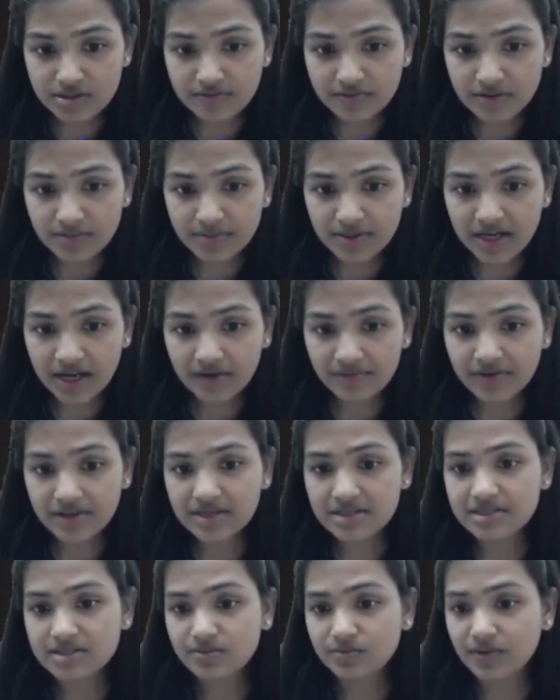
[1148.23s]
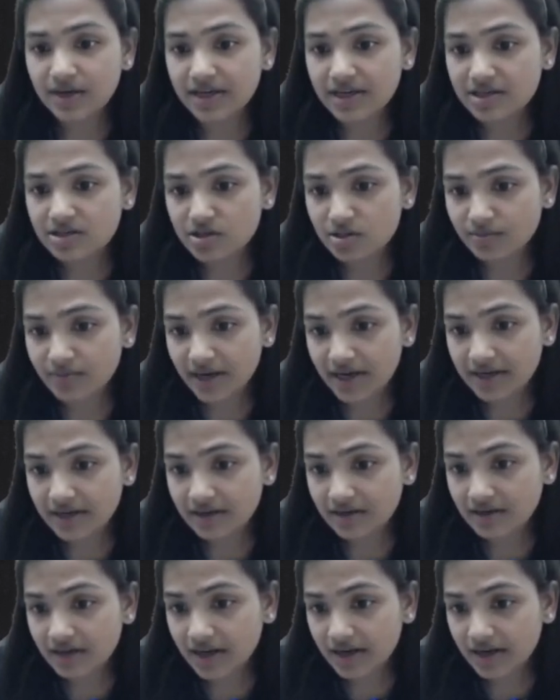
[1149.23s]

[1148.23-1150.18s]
will be having its 1s orbital.